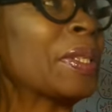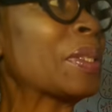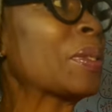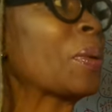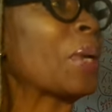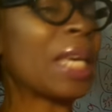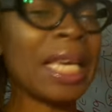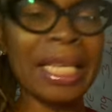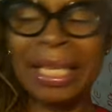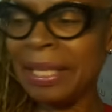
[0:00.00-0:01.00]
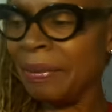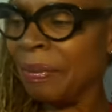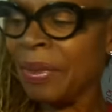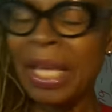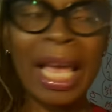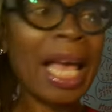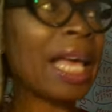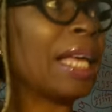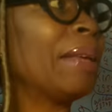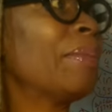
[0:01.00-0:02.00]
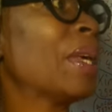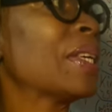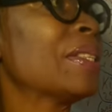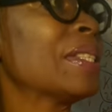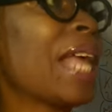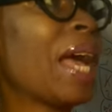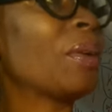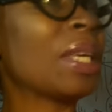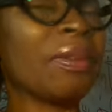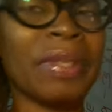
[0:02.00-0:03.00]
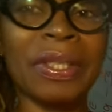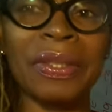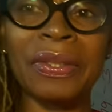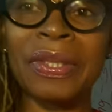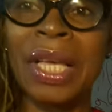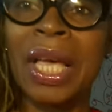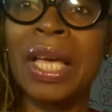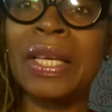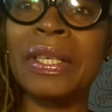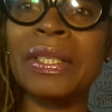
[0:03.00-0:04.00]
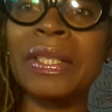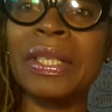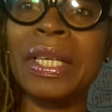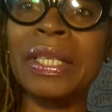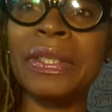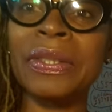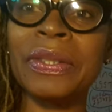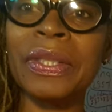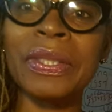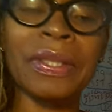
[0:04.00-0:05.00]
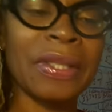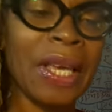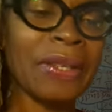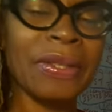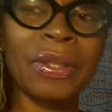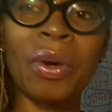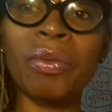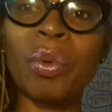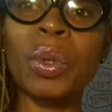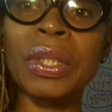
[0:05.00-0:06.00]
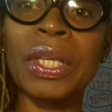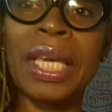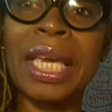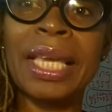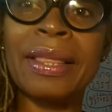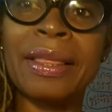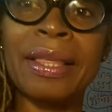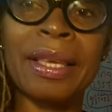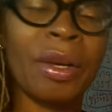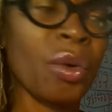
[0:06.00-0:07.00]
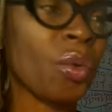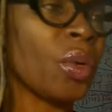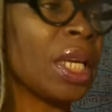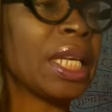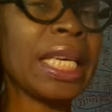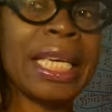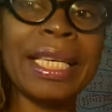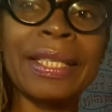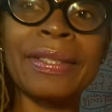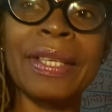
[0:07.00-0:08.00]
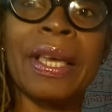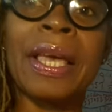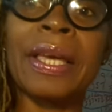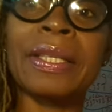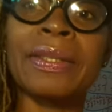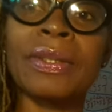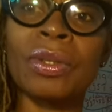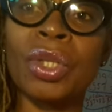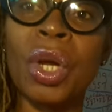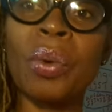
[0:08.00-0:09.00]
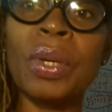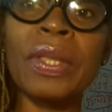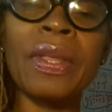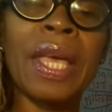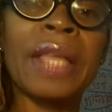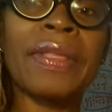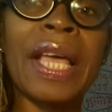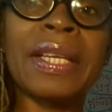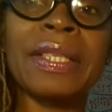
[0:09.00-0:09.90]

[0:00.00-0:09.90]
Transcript: so in has now given us a taste of what in really is. It's showing that